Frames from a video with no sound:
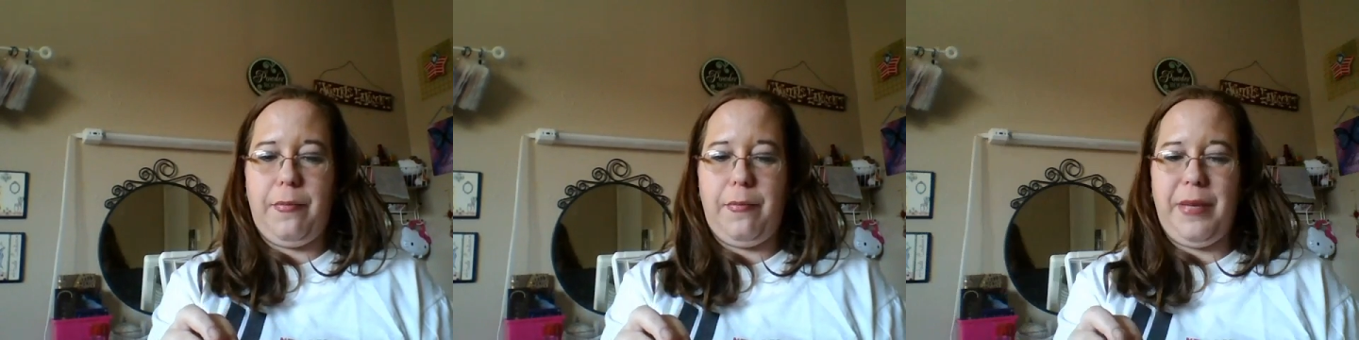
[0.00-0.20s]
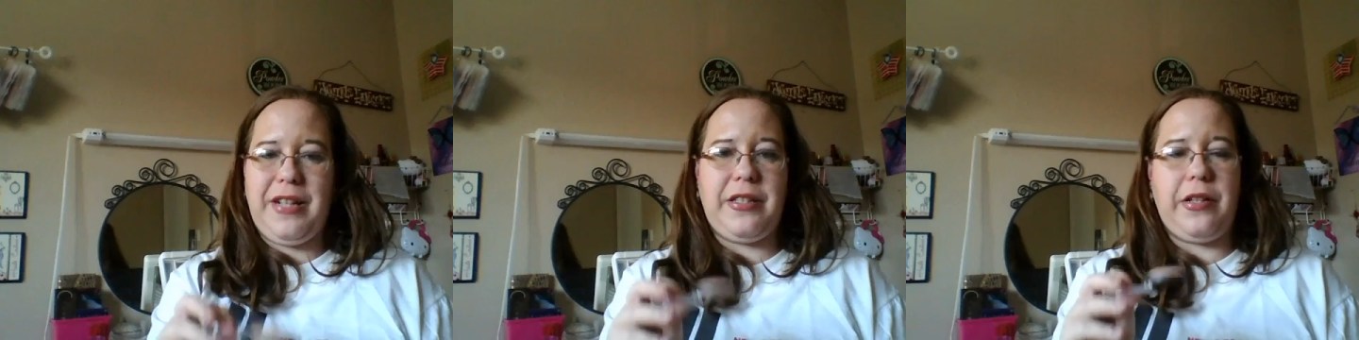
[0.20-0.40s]

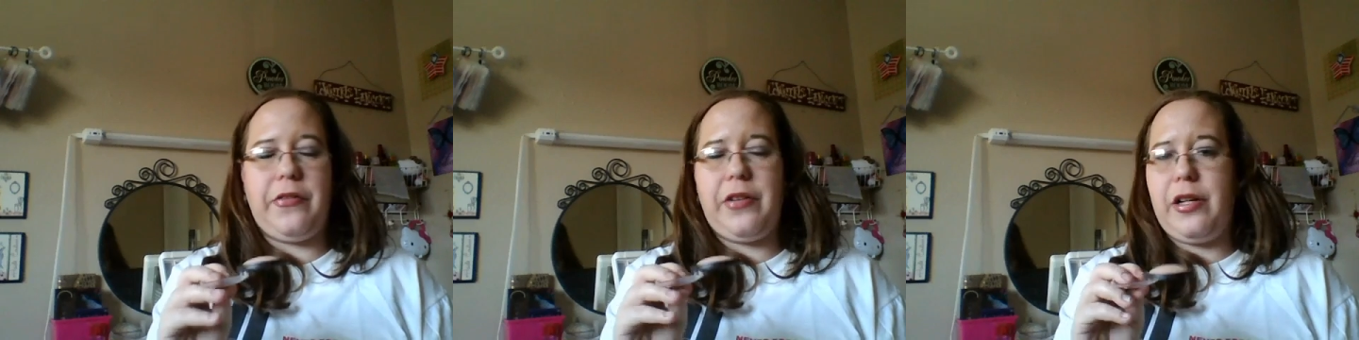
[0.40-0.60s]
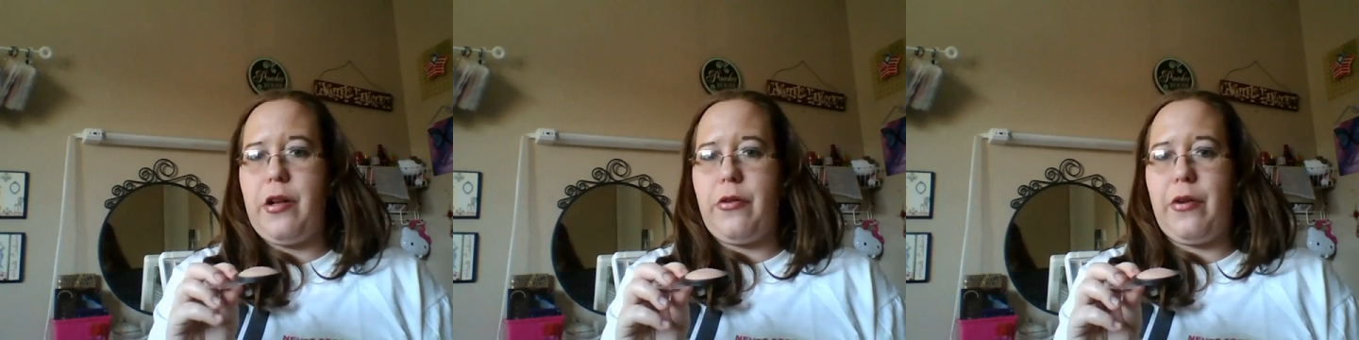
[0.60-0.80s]
because I've
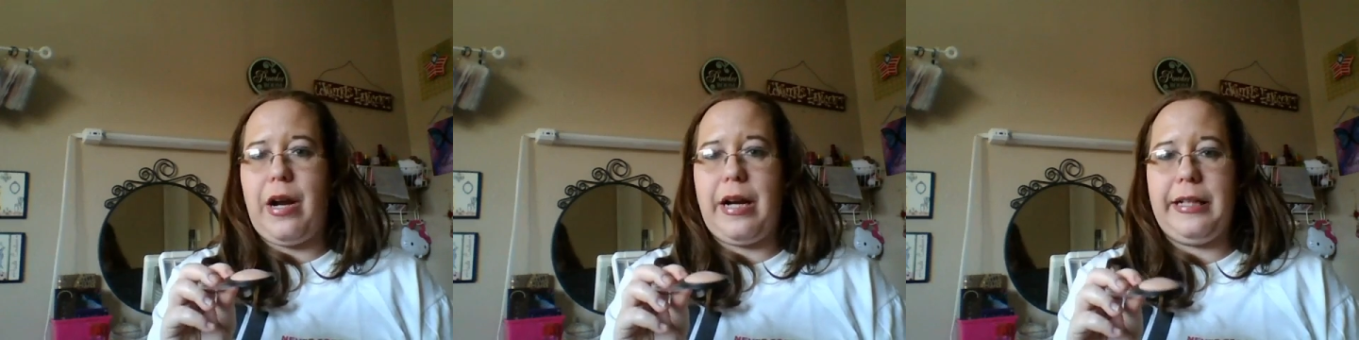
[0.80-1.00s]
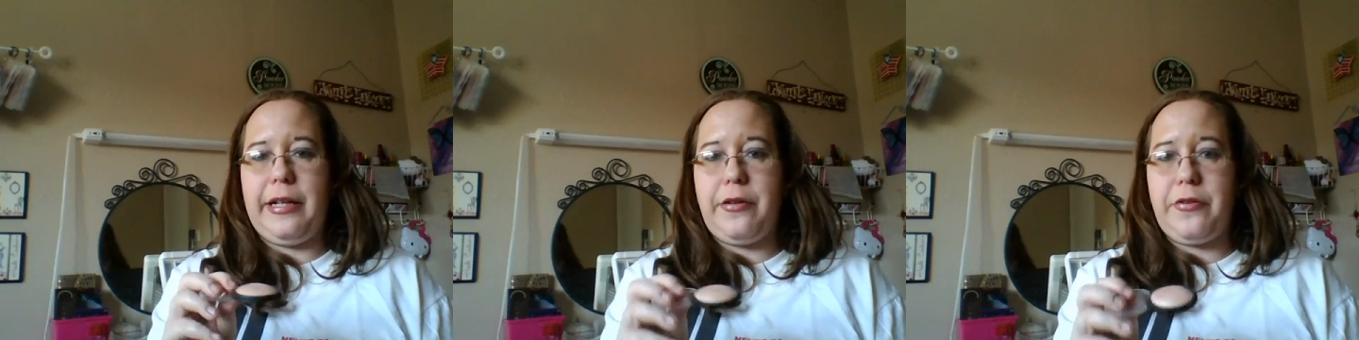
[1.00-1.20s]
got other
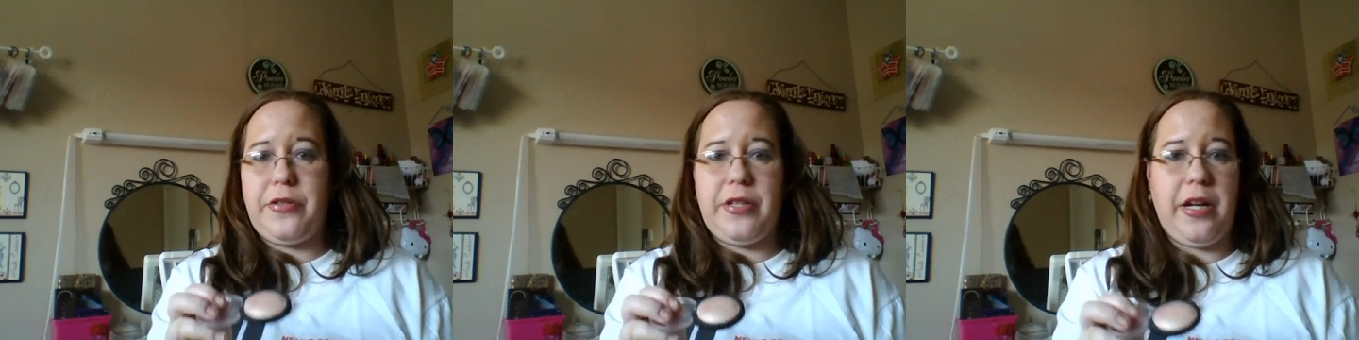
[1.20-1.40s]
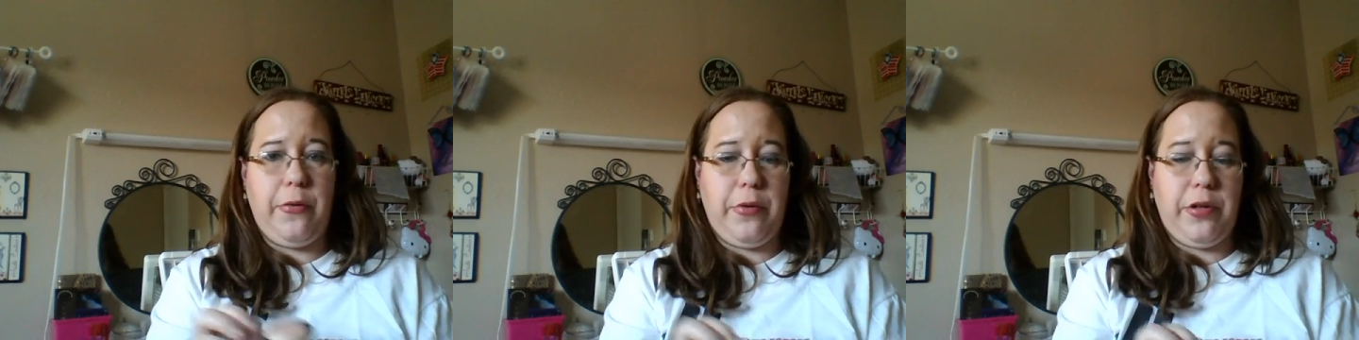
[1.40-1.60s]
highlighters
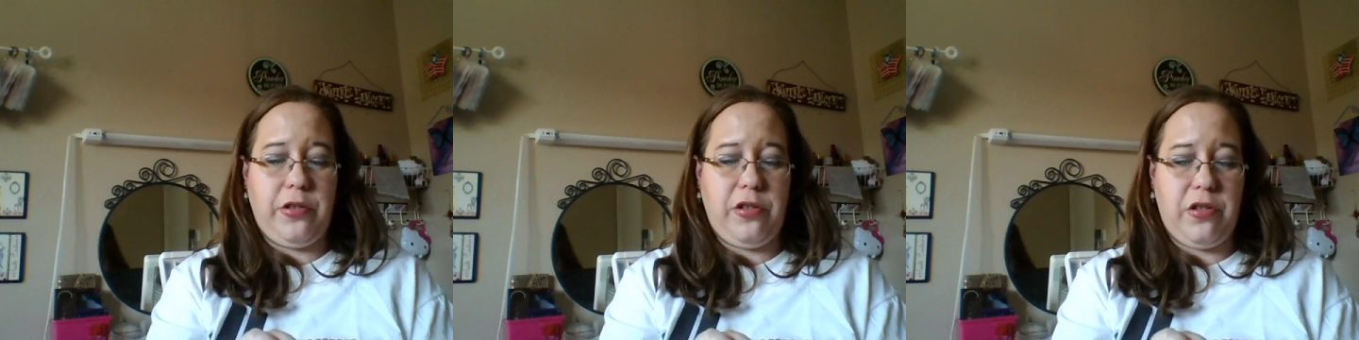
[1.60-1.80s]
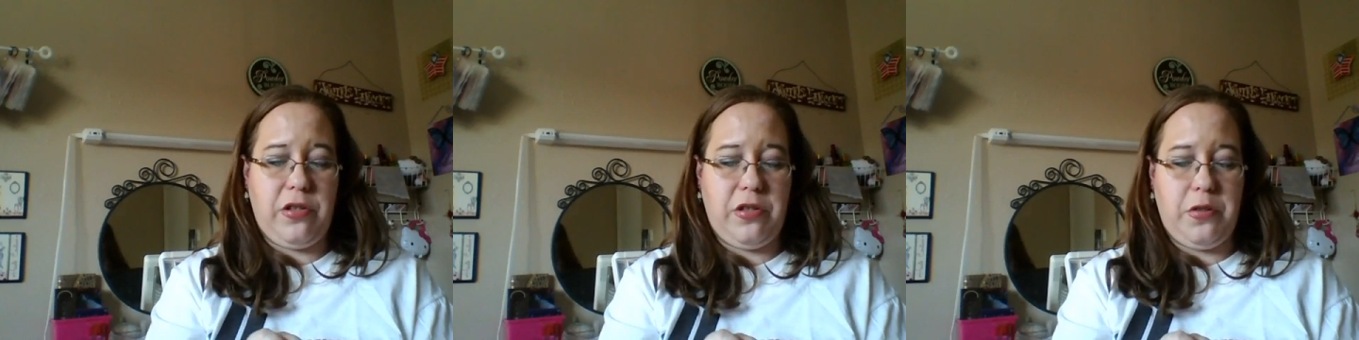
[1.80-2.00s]
that work
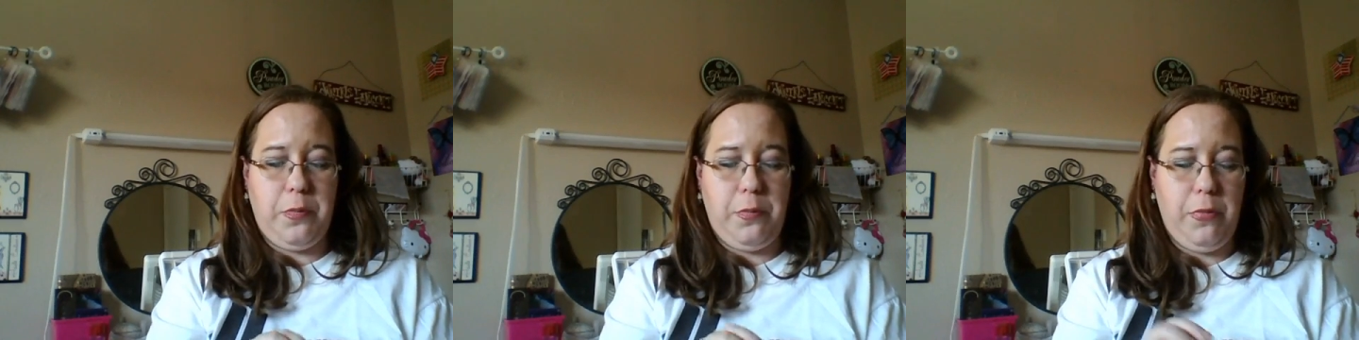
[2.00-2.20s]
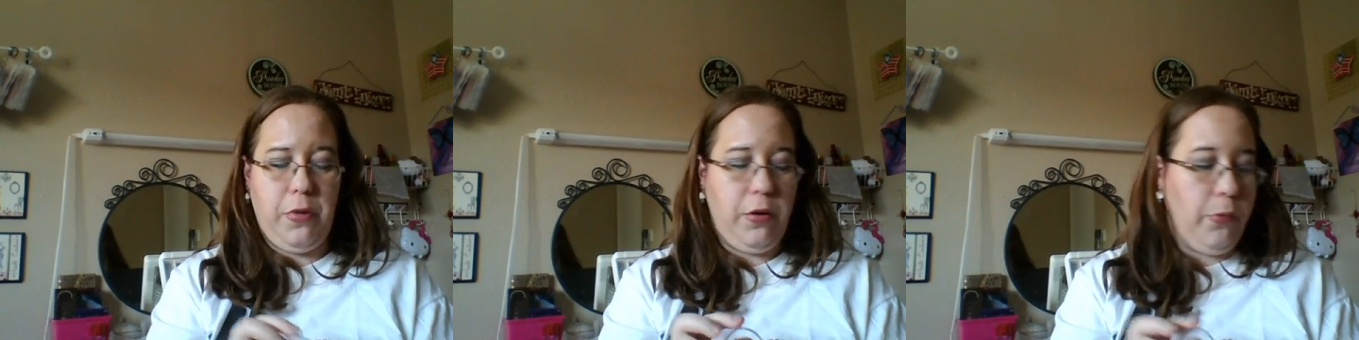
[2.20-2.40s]
just as
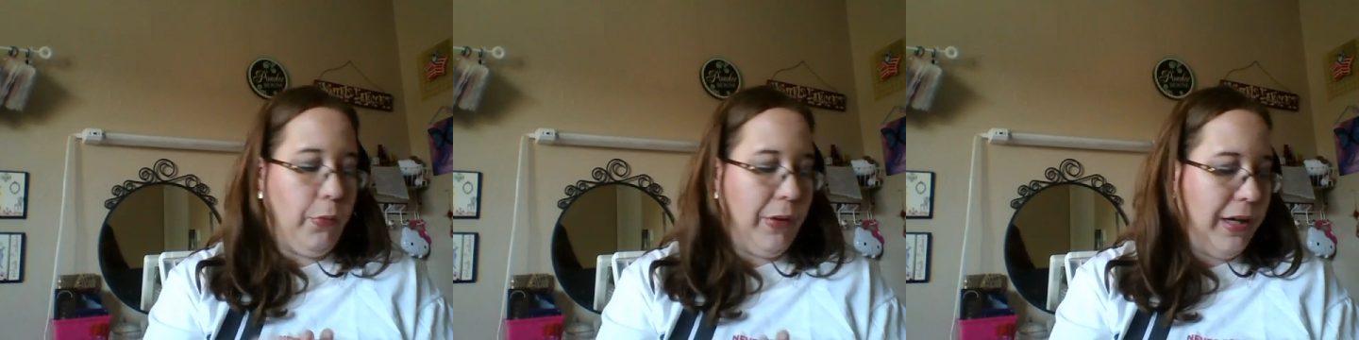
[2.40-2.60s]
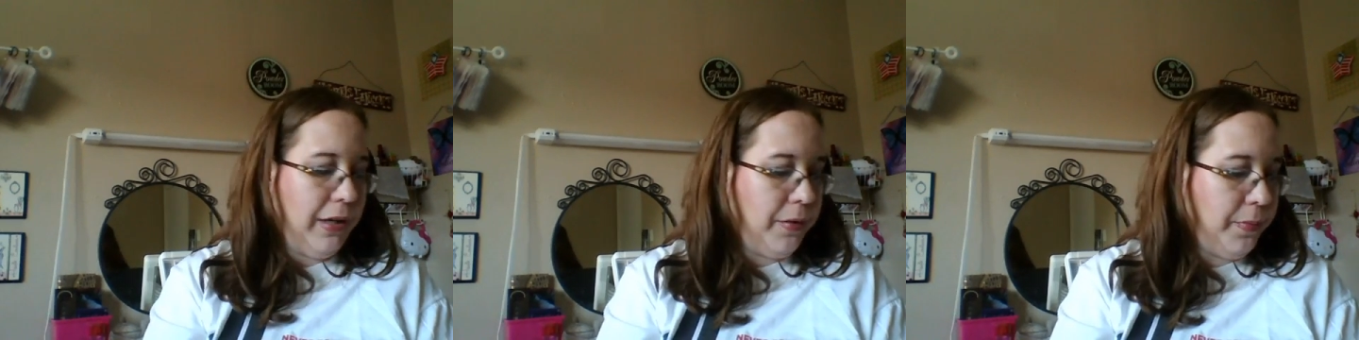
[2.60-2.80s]

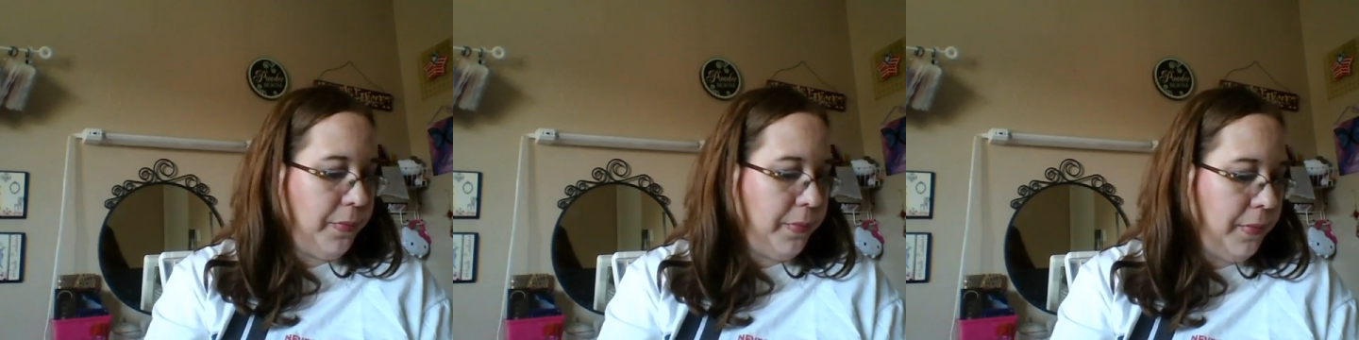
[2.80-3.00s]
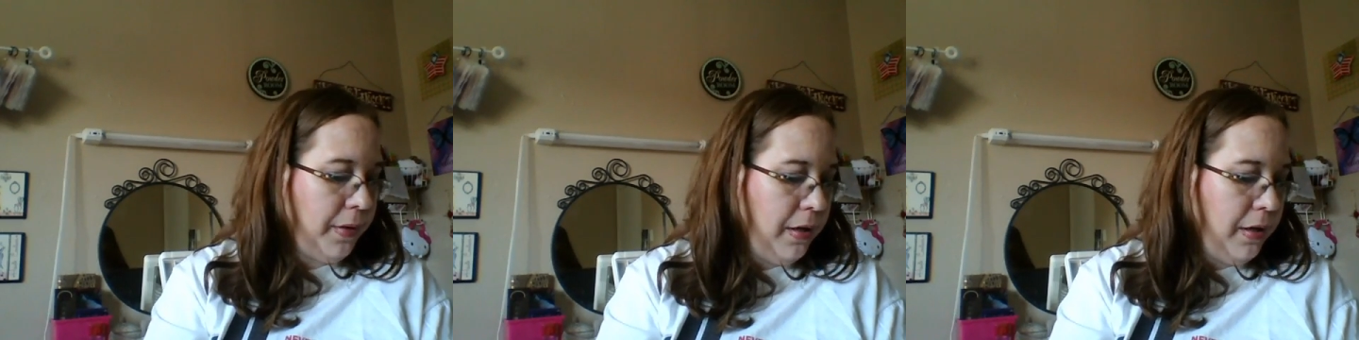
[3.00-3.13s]
well.